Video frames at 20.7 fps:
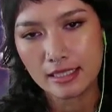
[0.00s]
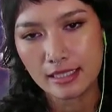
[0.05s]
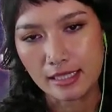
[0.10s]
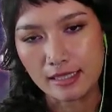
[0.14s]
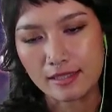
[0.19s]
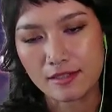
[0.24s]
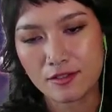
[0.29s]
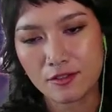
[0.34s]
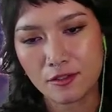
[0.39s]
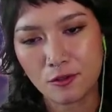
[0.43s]

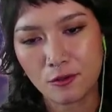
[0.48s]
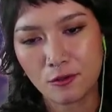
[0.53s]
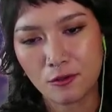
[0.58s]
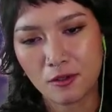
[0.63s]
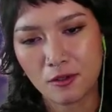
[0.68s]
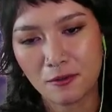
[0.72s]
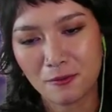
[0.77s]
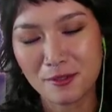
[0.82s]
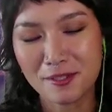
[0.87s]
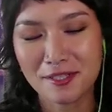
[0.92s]
Yeah,
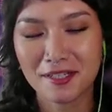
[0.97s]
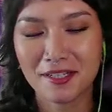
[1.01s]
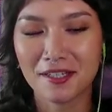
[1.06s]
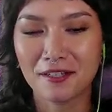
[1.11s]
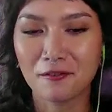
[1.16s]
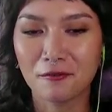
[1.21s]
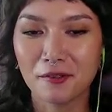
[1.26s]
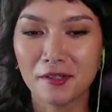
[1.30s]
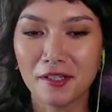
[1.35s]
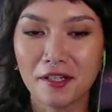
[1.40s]
so once
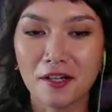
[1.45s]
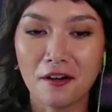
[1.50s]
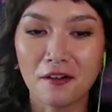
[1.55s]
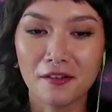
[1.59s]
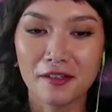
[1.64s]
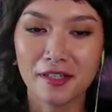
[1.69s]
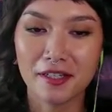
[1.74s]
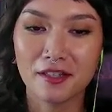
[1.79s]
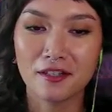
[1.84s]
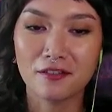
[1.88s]
again, really
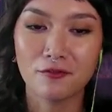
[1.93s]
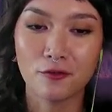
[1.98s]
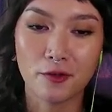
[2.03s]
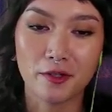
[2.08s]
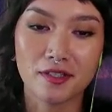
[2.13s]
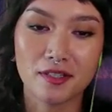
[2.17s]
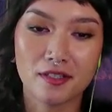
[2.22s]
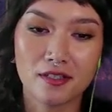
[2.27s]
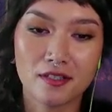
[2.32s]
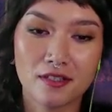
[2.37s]
calling in the
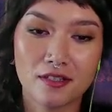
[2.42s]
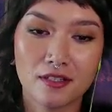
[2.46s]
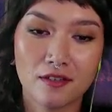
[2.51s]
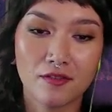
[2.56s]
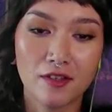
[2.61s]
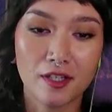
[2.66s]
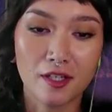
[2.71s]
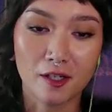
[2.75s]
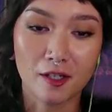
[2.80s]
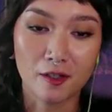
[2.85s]
voices
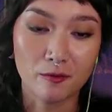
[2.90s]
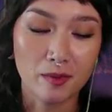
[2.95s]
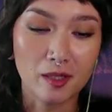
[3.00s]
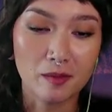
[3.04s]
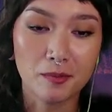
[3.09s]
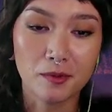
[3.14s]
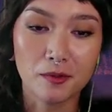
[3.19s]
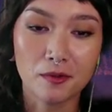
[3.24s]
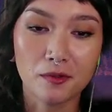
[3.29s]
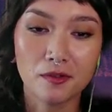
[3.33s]
of the young
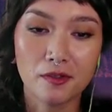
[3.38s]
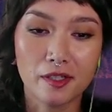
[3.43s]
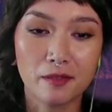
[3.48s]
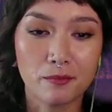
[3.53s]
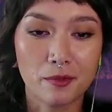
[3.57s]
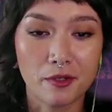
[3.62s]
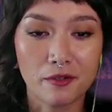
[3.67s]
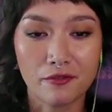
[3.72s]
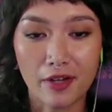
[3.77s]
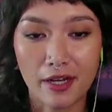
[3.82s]
people
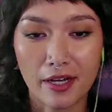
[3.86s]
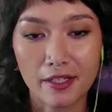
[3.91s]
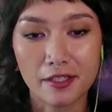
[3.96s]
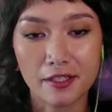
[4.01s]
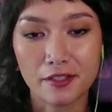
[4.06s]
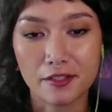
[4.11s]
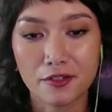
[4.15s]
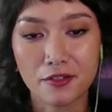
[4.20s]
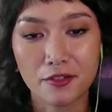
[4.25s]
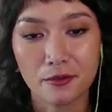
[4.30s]
and
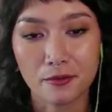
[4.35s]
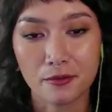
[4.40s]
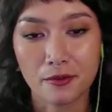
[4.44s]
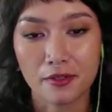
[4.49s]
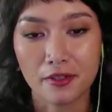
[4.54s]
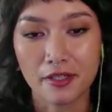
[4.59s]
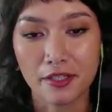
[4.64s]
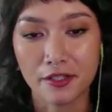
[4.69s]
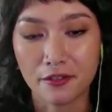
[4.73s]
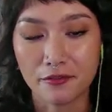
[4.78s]
providers who
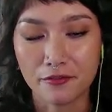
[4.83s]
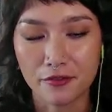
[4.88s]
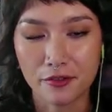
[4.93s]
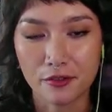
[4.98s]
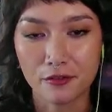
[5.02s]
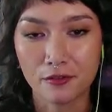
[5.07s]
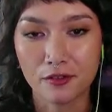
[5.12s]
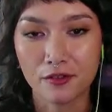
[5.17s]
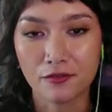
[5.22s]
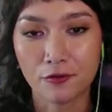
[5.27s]
were
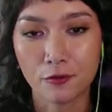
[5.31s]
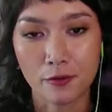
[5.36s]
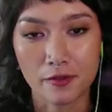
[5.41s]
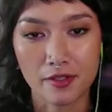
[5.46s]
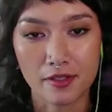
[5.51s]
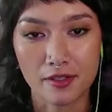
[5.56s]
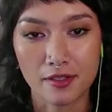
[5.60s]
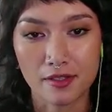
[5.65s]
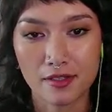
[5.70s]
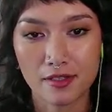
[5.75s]
interviewed for
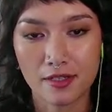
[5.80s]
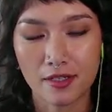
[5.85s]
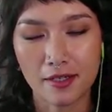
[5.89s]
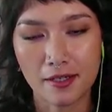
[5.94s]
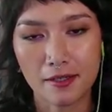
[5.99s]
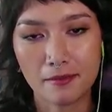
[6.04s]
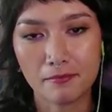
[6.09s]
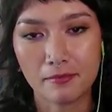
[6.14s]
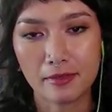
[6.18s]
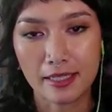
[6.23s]
this
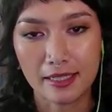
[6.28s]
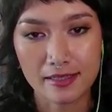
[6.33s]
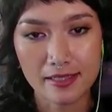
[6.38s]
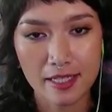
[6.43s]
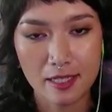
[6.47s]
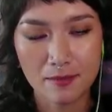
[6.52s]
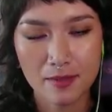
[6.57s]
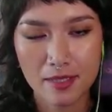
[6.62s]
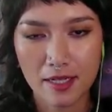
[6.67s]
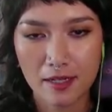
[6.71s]

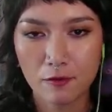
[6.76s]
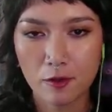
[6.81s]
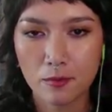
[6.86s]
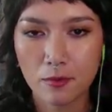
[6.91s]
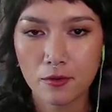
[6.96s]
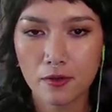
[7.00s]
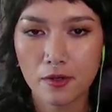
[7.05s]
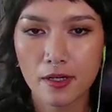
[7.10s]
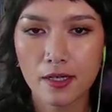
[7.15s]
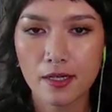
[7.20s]
landscape scan
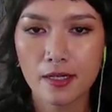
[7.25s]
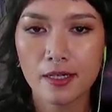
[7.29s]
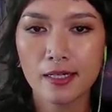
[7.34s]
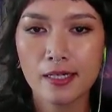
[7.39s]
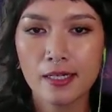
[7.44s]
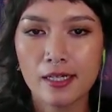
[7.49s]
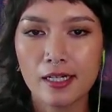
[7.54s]
report.